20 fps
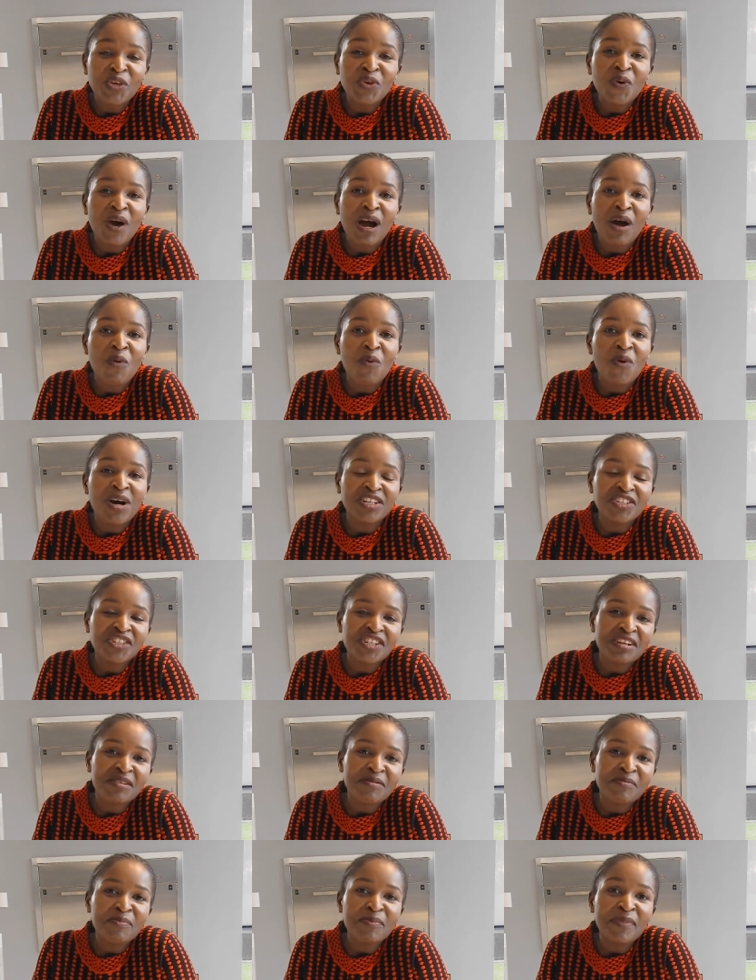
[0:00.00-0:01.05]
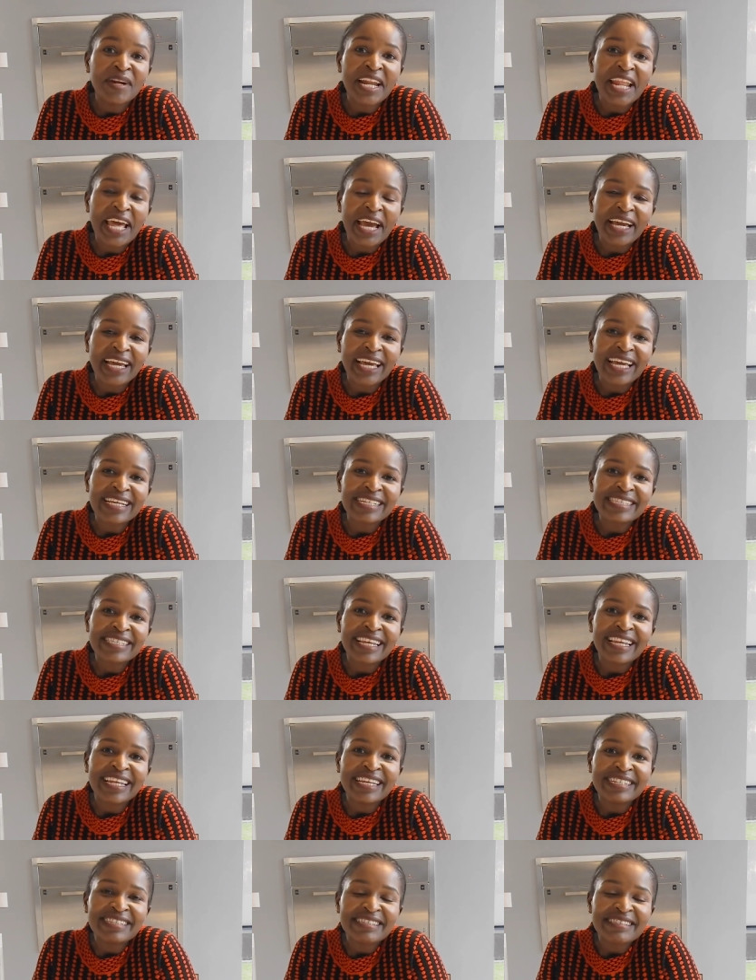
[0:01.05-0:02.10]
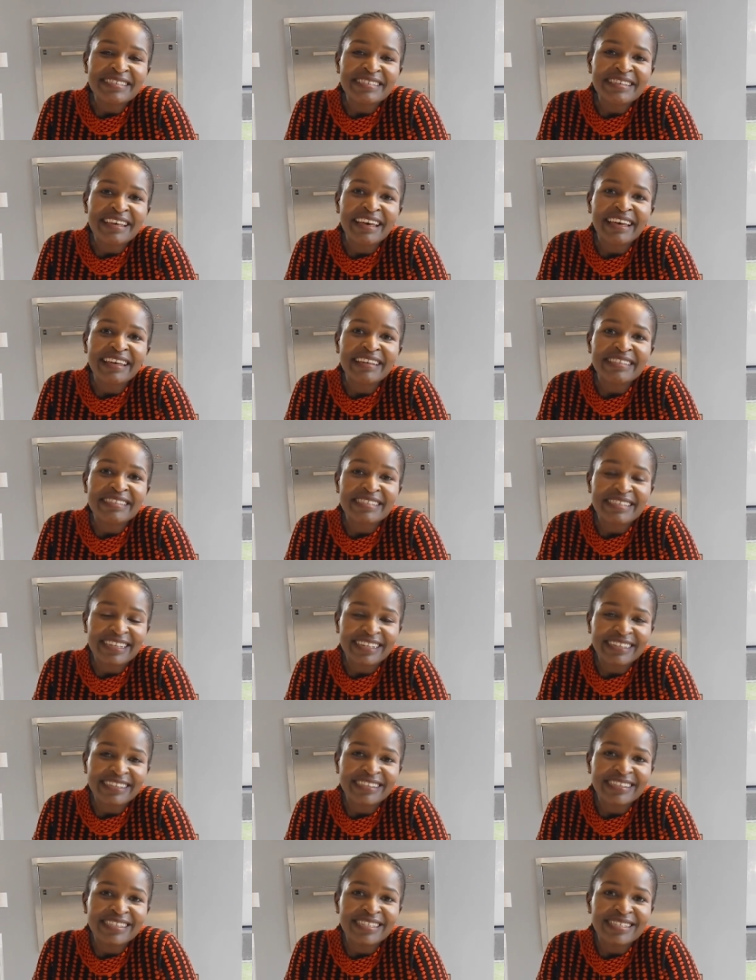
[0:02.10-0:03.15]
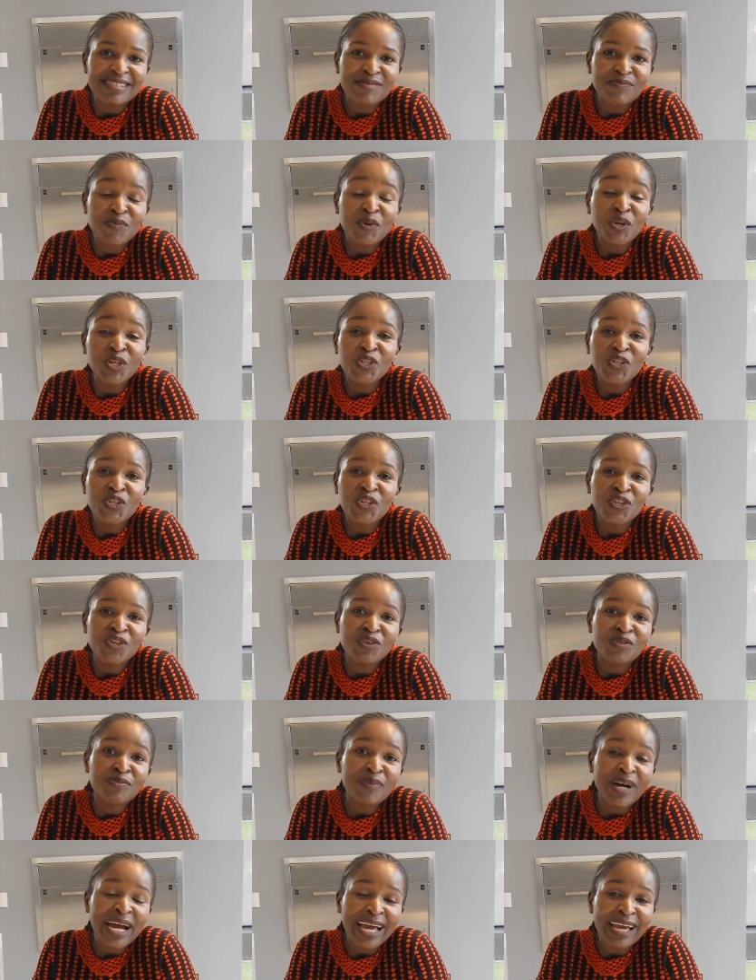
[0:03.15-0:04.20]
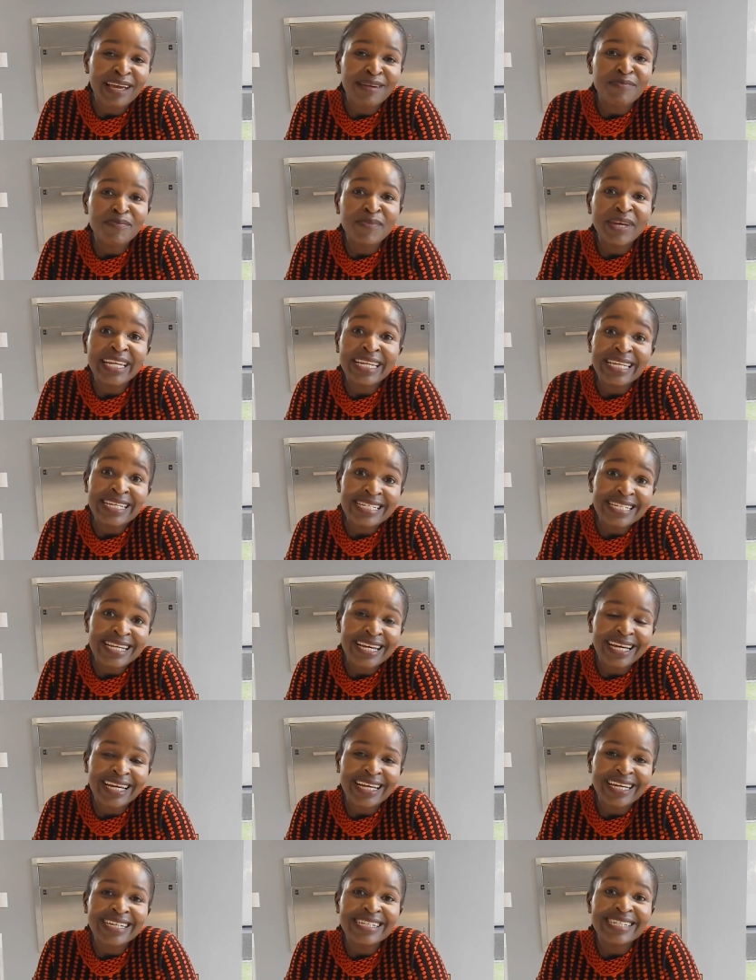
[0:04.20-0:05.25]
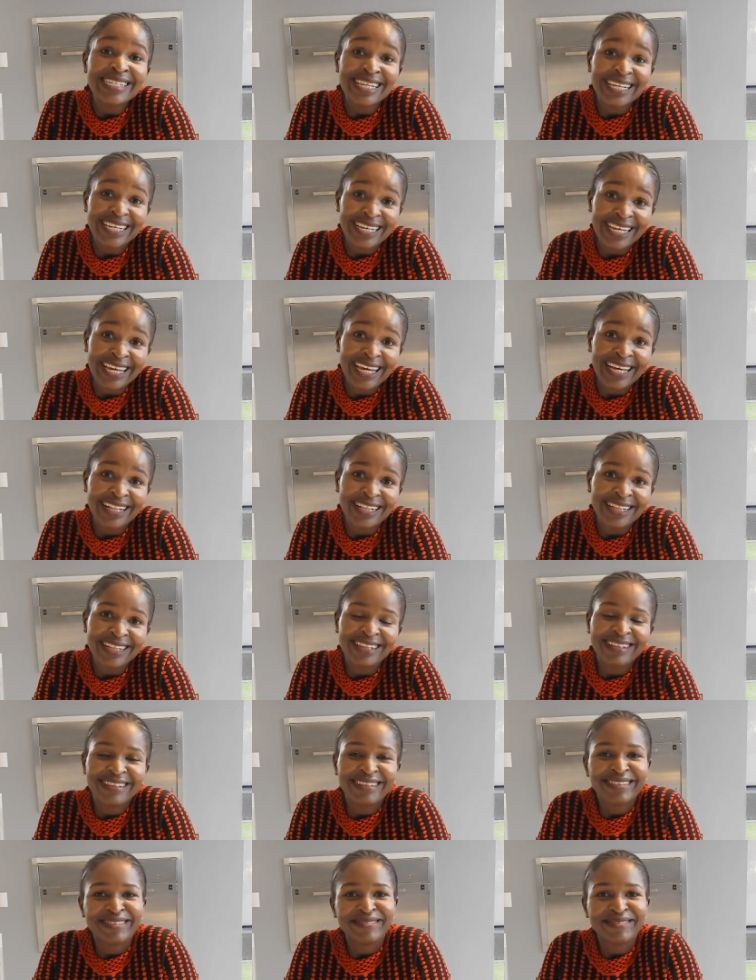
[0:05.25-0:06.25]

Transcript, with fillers: You are watching Black Excellence series brought to you by Benitta Danielle.